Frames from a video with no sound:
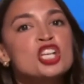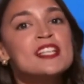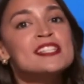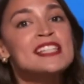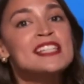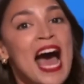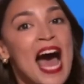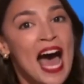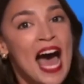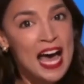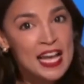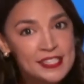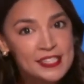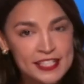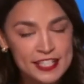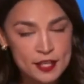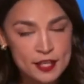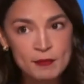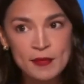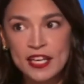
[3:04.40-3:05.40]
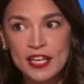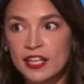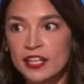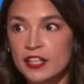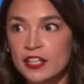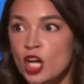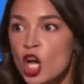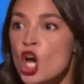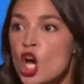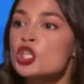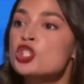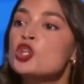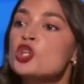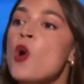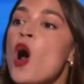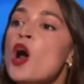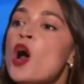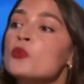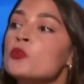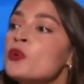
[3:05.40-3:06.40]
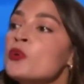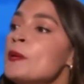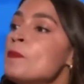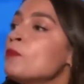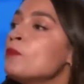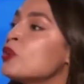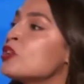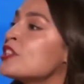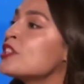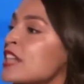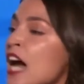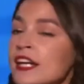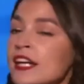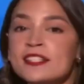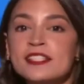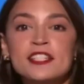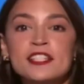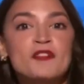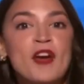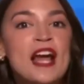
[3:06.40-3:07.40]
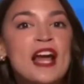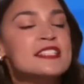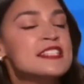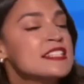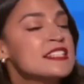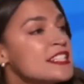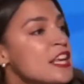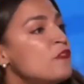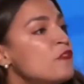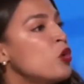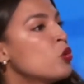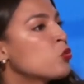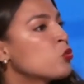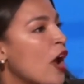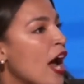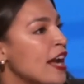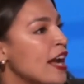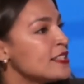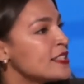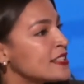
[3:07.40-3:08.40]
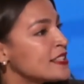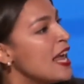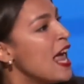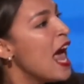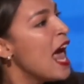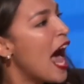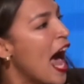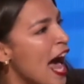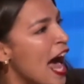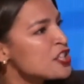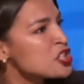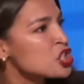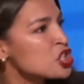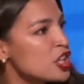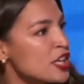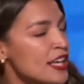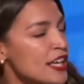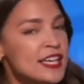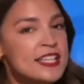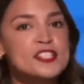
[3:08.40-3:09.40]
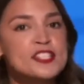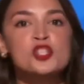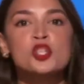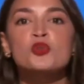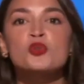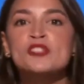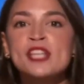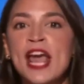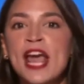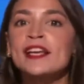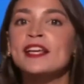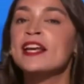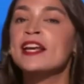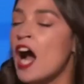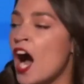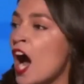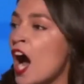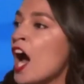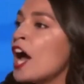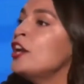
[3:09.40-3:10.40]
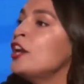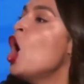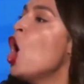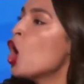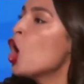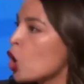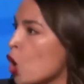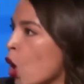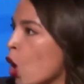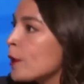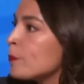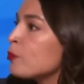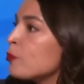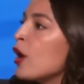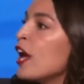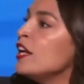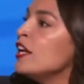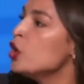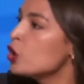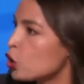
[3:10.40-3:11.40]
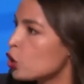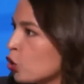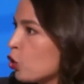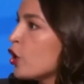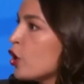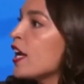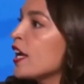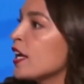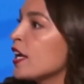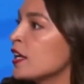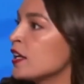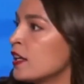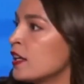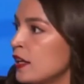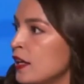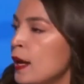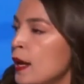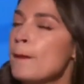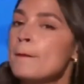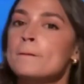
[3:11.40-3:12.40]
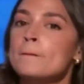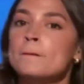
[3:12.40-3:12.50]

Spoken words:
She is as committed to our reproductive and civil rights as she is to taking on corporate greed.